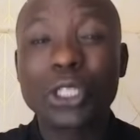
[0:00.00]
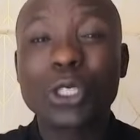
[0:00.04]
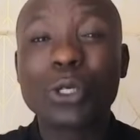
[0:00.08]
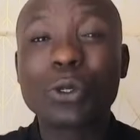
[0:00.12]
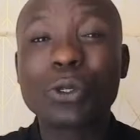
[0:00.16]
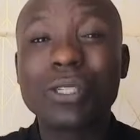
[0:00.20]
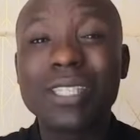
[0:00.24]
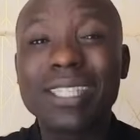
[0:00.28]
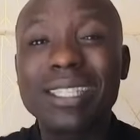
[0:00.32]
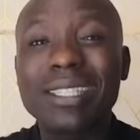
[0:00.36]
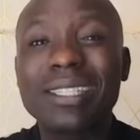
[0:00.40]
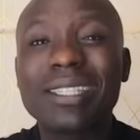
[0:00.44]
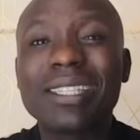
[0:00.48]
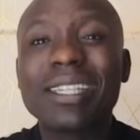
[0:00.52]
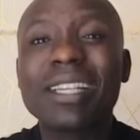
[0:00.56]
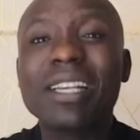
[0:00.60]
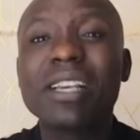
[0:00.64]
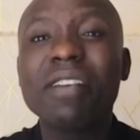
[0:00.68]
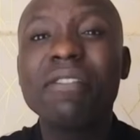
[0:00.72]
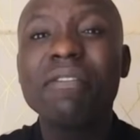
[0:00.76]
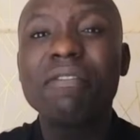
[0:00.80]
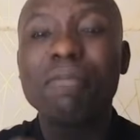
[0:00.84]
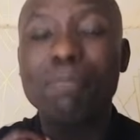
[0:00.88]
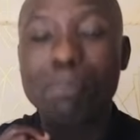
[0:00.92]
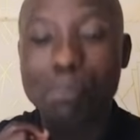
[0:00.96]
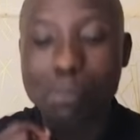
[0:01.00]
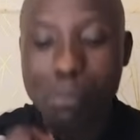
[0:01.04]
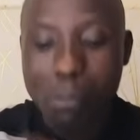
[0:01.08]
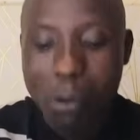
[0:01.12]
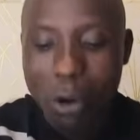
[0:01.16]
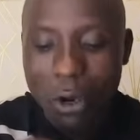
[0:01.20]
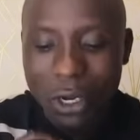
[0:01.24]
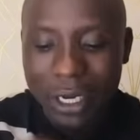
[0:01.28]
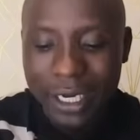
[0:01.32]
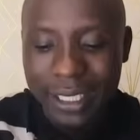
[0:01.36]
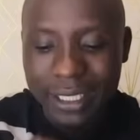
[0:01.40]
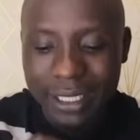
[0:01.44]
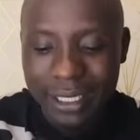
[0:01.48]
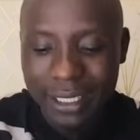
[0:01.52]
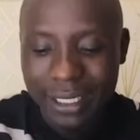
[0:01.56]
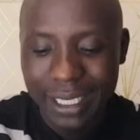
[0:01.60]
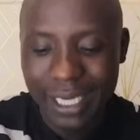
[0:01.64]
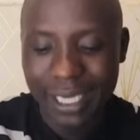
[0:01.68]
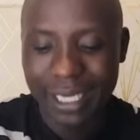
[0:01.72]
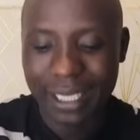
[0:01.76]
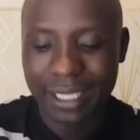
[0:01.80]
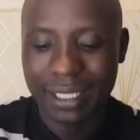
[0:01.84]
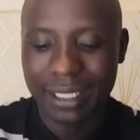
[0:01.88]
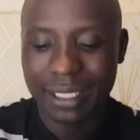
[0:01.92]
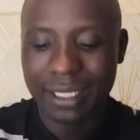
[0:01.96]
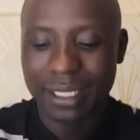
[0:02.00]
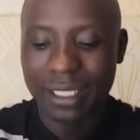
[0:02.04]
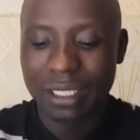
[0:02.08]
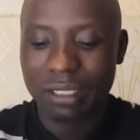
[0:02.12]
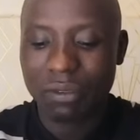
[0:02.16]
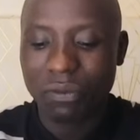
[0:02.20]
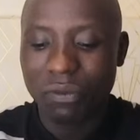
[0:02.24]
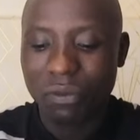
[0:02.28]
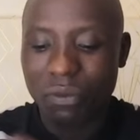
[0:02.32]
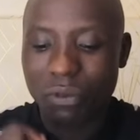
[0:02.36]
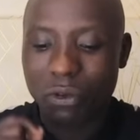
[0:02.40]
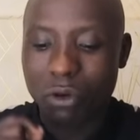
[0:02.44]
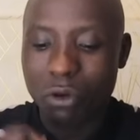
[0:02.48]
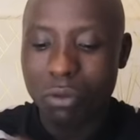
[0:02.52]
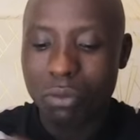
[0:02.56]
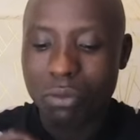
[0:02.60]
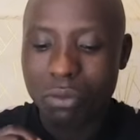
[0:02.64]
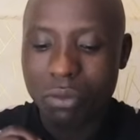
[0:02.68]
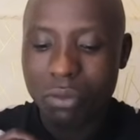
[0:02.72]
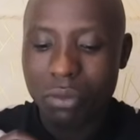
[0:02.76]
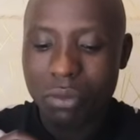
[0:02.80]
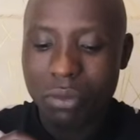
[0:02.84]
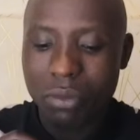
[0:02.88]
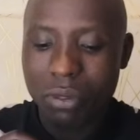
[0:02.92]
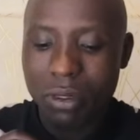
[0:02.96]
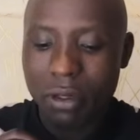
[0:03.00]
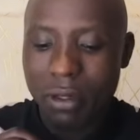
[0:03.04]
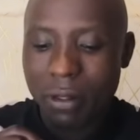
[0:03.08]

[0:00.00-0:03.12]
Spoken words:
to sieve politics from